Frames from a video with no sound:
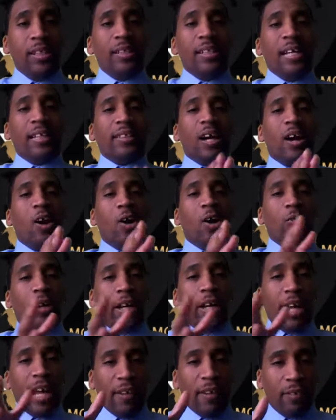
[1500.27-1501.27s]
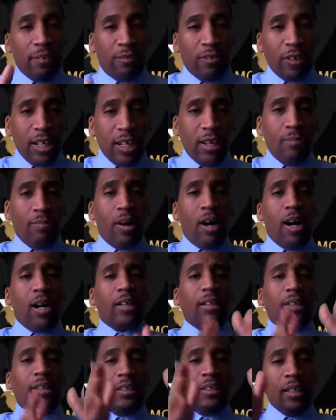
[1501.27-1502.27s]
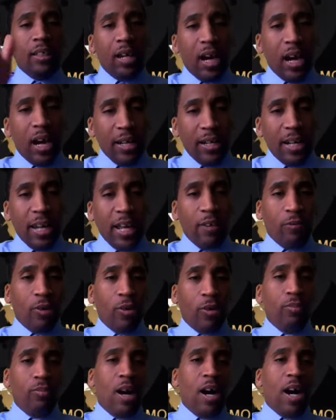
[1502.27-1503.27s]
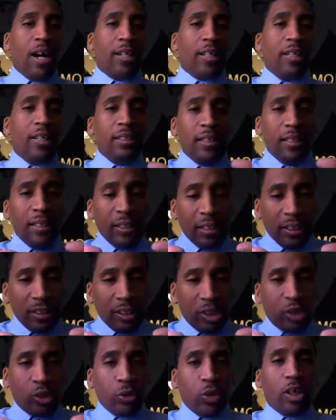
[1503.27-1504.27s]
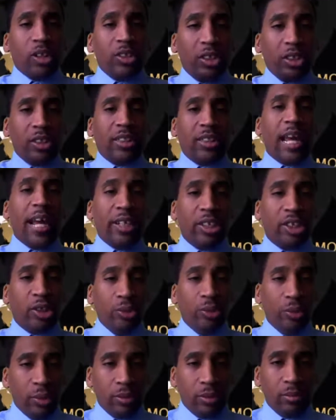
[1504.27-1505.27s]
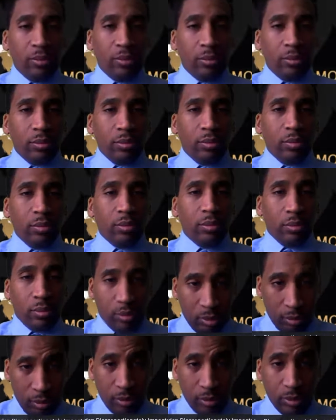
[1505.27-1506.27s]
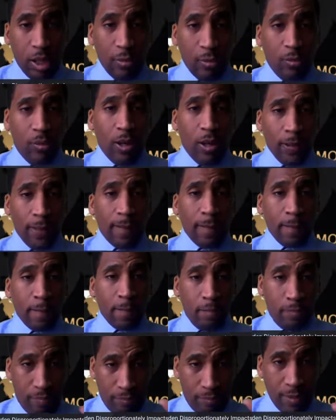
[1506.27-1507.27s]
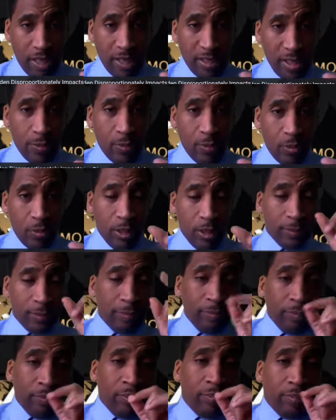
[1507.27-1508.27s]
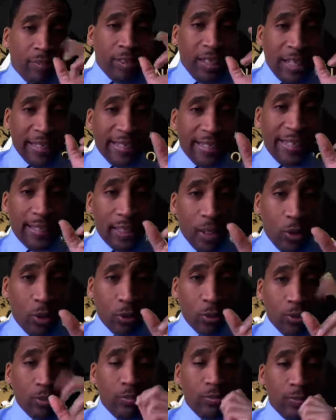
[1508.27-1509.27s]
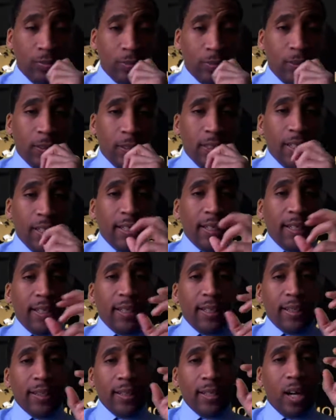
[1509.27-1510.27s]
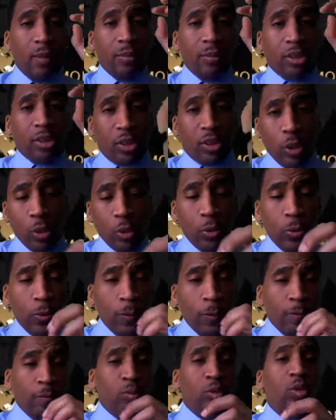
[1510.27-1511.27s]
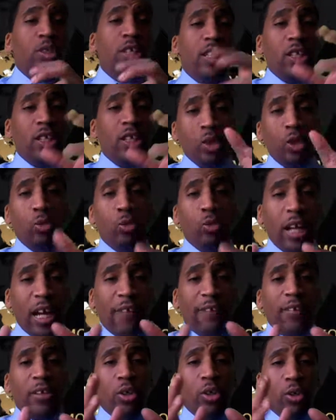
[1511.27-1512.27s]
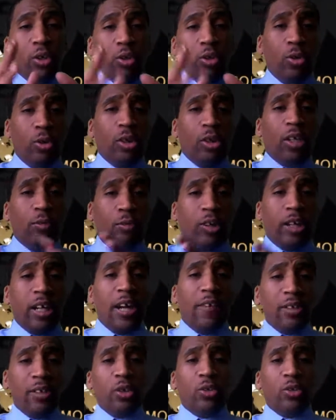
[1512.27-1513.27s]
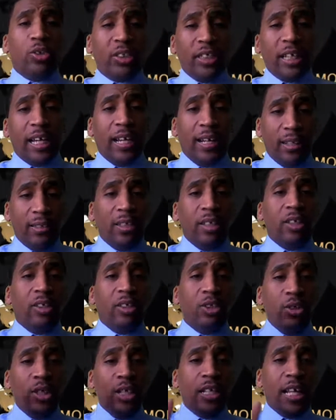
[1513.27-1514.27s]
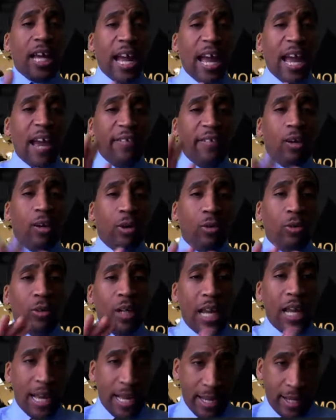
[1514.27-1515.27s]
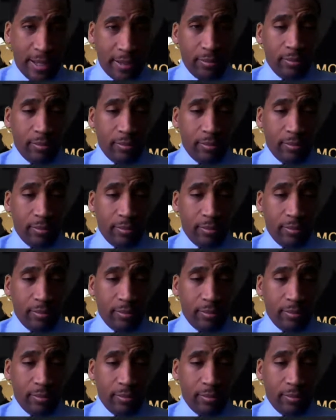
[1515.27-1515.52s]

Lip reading: that's already have affiliate marketing or network marketing structure attached to it. Number one. That's number one. And get gold. Number two, you need to do whatever you're doing and whatever you're selling, you need to have it online.